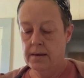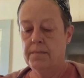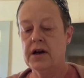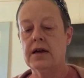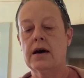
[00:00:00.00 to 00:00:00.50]

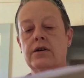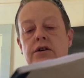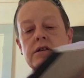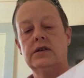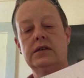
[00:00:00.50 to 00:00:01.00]
But yeah, you
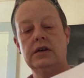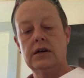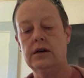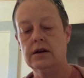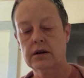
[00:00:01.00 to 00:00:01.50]
can
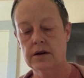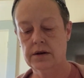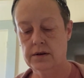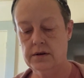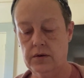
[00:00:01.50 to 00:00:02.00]
see
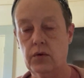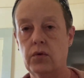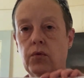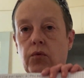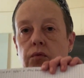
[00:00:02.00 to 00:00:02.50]

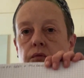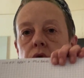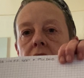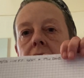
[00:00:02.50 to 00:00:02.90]
what I